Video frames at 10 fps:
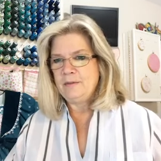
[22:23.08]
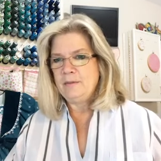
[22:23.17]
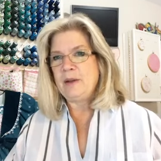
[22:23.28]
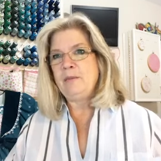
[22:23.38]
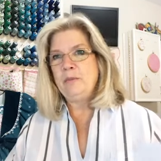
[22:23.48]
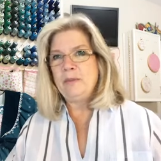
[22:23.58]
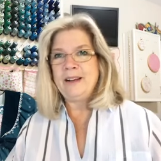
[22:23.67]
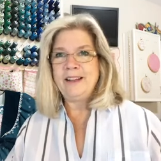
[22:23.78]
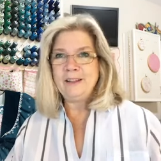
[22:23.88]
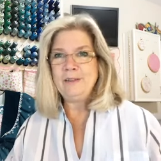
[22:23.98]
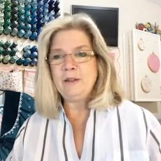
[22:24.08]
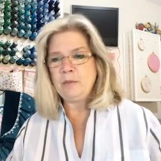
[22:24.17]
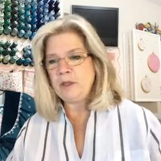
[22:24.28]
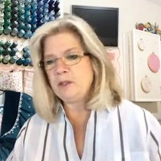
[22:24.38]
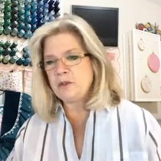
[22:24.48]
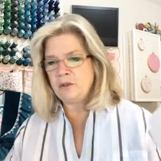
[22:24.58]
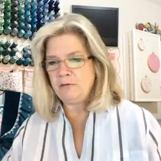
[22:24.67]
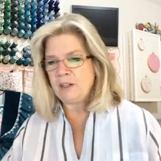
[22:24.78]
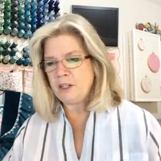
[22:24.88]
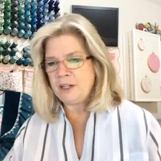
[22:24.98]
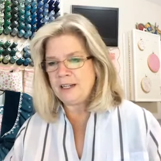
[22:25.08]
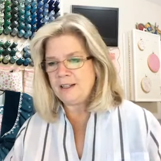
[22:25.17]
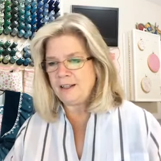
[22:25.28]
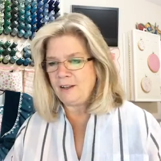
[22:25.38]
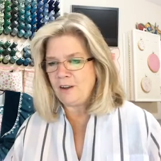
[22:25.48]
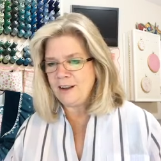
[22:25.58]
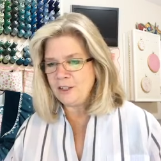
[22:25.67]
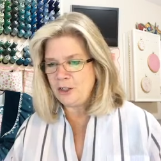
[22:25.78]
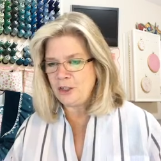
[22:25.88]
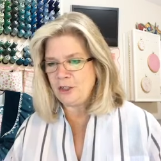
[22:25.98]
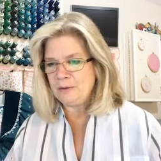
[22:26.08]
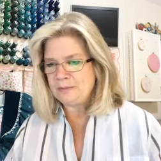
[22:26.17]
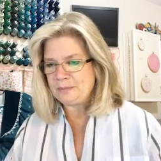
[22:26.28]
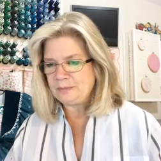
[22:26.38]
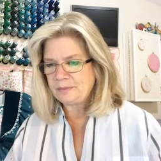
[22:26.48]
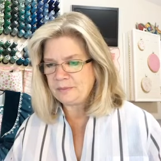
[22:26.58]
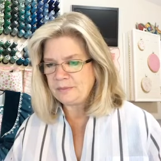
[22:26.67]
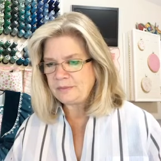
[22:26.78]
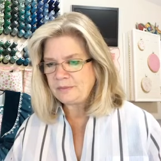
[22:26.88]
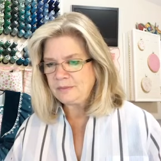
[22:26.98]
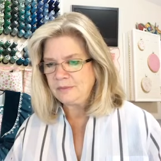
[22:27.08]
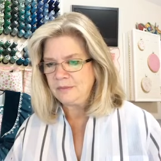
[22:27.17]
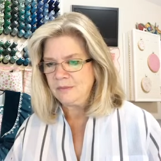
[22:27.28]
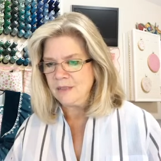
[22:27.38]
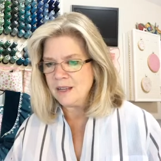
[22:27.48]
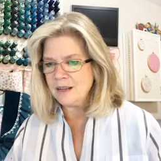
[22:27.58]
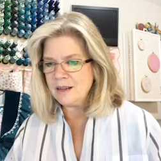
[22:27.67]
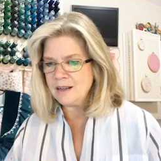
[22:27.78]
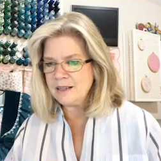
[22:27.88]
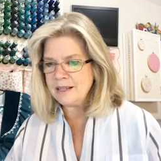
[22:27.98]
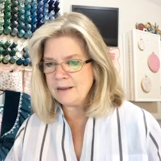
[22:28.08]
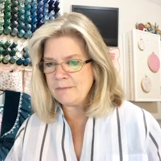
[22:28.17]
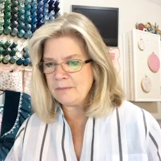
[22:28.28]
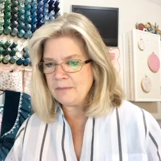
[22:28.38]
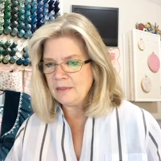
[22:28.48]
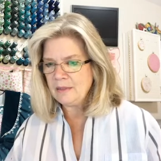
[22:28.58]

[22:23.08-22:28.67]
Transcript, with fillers: My my computer's refreshing and I lost you. Um